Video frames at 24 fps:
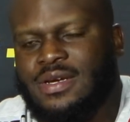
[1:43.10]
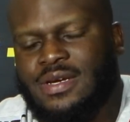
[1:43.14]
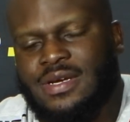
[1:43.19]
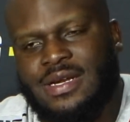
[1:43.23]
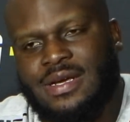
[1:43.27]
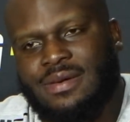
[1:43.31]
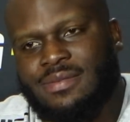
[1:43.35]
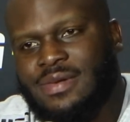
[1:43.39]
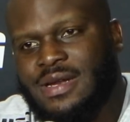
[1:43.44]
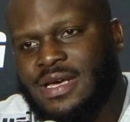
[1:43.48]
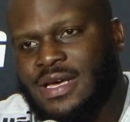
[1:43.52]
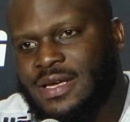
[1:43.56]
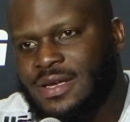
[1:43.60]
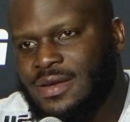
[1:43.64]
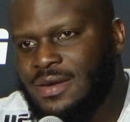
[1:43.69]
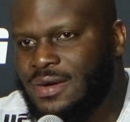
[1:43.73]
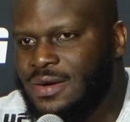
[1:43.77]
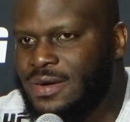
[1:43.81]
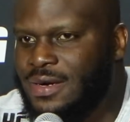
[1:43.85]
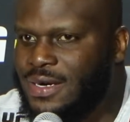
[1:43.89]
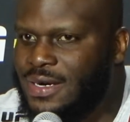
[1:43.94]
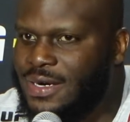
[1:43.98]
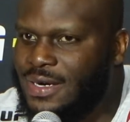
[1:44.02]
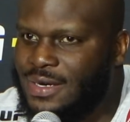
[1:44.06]
And I'm like,
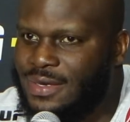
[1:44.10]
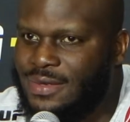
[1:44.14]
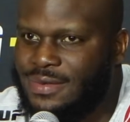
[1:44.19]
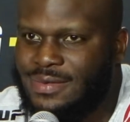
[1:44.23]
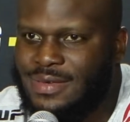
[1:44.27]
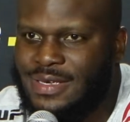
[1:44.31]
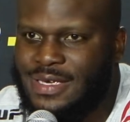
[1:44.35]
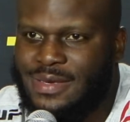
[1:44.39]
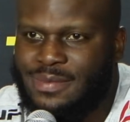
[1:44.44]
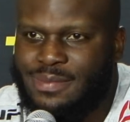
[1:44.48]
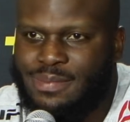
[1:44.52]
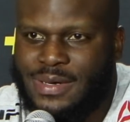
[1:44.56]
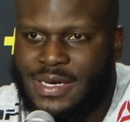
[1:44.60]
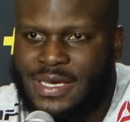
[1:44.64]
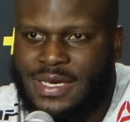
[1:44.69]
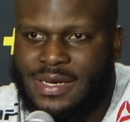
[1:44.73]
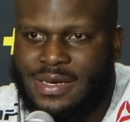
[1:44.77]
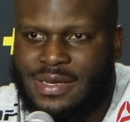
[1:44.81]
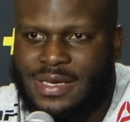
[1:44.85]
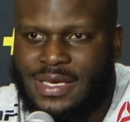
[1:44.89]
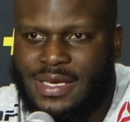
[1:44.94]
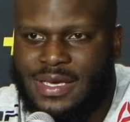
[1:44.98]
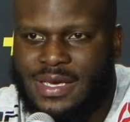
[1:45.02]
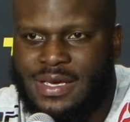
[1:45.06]
all right, keep
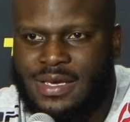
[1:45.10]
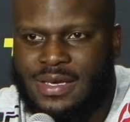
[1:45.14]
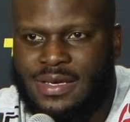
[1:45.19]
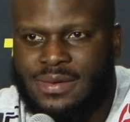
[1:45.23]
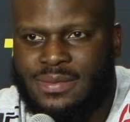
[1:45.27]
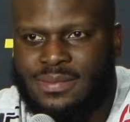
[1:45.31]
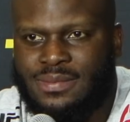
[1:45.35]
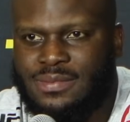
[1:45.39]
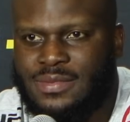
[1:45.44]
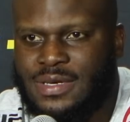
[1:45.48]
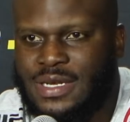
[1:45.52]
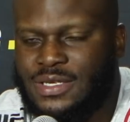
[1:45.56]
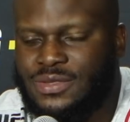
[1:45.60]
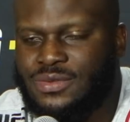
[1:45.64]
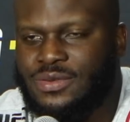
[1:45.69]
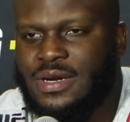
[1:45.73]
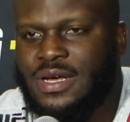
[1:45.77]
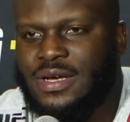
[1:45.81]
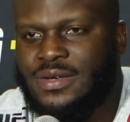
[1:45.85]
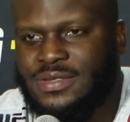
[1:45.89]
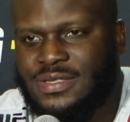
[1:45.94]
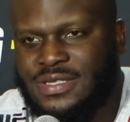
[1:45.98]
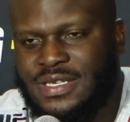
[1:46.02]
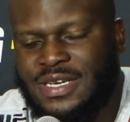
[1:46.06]
playing that game. That's
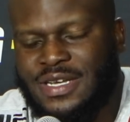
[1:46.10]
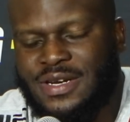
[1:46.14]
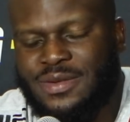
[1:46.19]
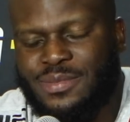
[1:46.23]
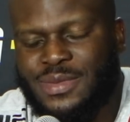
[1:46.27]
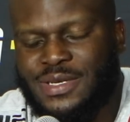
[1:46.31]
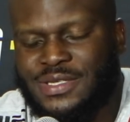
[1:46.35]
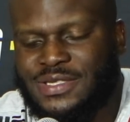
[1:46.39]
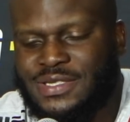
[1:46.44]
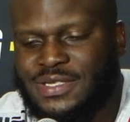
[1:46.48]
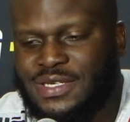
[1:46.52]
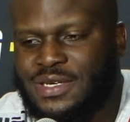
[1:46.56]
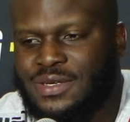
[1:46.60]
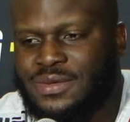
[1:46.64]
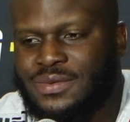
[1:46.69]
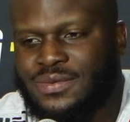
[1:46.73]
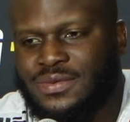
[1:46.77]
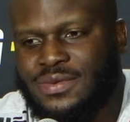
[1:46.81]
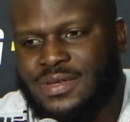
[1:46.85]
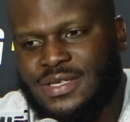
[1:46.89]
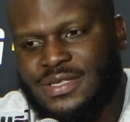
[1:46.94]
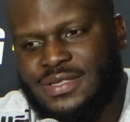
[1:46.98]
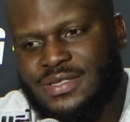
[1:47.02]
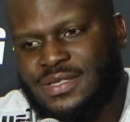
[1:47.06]
what I was saying to
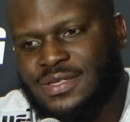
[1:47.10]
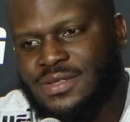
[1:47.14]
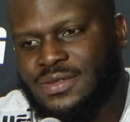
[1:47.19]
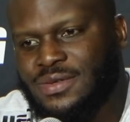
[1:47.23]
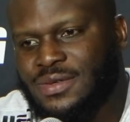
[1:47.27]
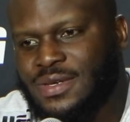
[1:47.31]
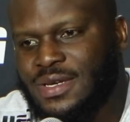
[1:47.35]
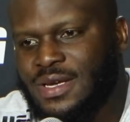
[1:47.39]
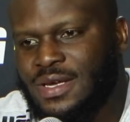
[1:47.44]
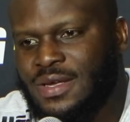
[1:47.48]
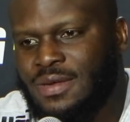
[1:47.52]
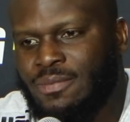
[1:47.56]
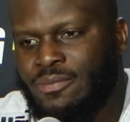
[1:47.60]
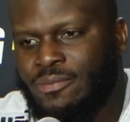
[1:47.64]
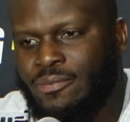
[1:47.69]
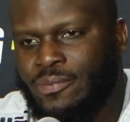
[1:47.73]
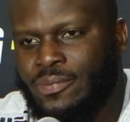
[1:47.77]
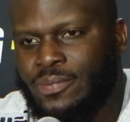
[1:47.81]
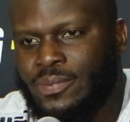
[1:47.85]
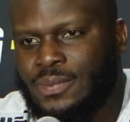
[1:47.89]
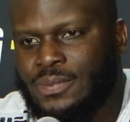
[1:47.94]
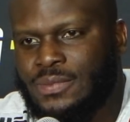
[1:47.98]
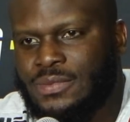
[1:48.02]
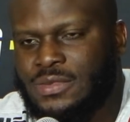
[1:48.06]
myself. I said, okay.
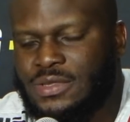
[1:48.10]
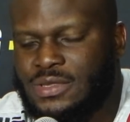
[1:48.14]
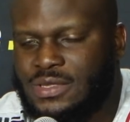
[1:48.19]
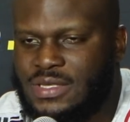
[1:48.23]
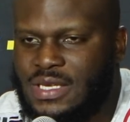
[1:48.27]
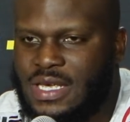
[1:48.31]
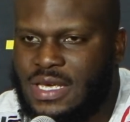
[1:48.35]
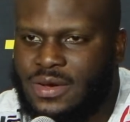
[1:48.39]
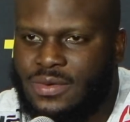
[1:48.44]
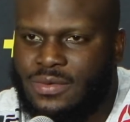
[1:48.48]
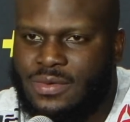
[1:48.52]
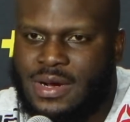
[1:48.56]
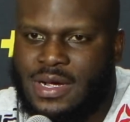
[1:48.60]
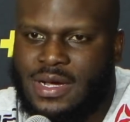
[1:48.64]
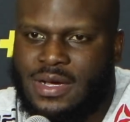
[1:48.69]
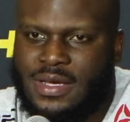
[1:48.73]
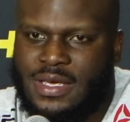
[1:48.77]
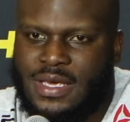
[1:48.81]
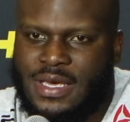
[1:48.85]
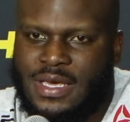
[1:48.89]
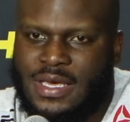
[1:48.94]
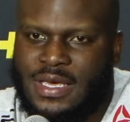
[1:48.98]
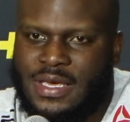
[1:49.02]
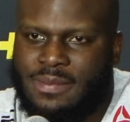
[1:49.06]
The second
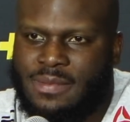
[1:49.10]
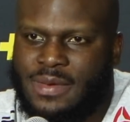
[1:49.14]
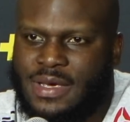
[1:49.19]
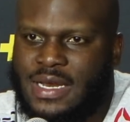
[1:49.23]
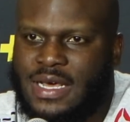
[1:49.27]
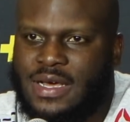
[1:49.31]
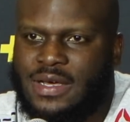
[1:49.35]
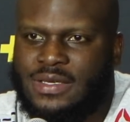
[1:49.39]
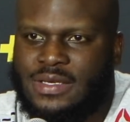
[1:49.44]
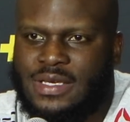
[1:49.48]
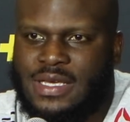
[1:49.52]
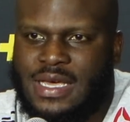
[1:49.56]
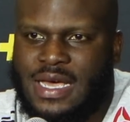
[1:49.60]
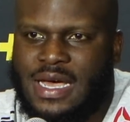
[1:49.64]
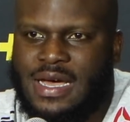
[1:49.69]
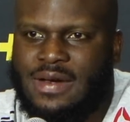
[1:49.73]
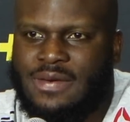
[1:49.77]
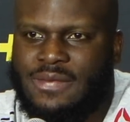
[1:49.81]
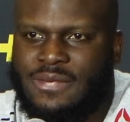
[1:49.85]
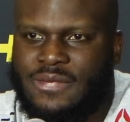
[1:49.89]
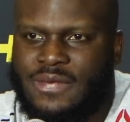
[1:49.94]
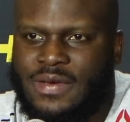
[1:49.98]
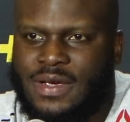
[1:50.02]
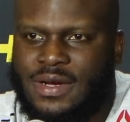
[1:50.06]
round came, and I
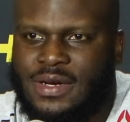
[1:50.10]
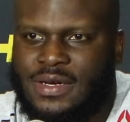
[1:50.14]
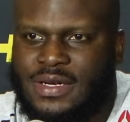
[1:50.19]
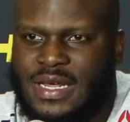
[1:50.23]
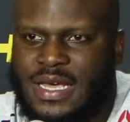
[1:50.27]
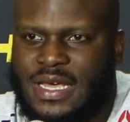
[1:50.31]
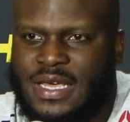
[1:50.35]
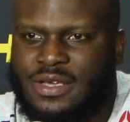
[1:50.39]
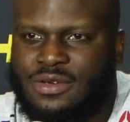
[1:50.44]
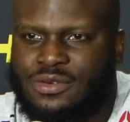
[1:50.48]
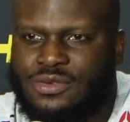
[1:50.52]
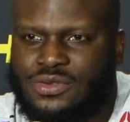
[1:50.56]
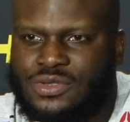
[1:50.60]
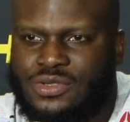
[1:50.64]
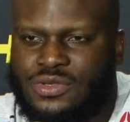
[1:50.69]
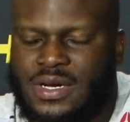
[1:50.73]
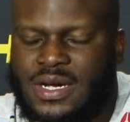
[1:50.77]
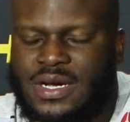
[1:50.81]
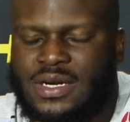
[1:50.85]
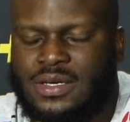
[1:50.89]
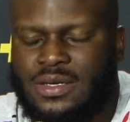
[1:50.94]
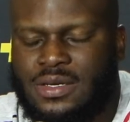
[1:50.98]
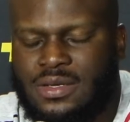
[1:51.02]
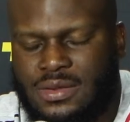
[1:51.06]
kind of figured that he was
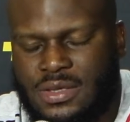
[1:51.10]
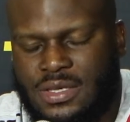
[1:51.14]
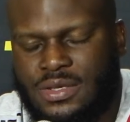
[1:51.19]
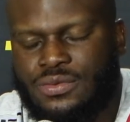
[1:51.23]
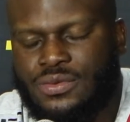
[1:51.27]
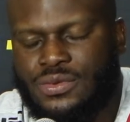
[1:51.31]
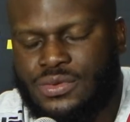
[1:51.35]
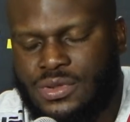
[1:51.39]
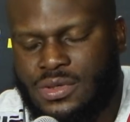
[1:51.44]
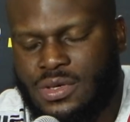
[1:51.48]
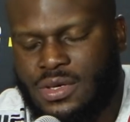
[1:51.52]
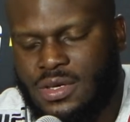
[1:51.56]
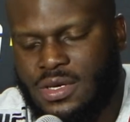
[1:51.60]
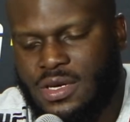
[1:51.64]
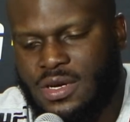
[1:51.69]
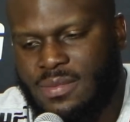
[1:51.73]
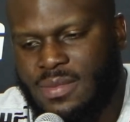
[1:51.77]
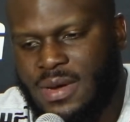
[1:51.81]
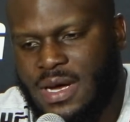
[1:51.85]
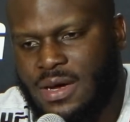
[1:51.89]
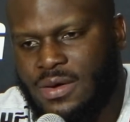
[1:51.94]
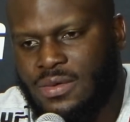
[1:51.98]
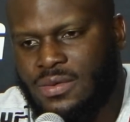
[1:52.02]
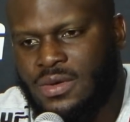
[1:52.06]
trying to, he was going to
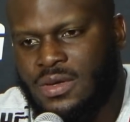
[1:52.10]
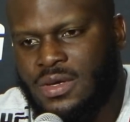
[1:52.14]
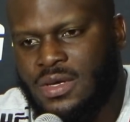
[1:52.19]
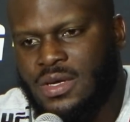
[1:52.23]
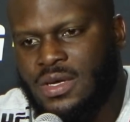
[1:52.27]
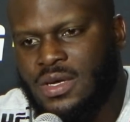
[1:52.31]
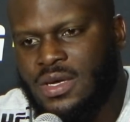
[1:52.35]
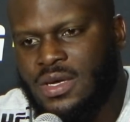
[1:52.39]
come out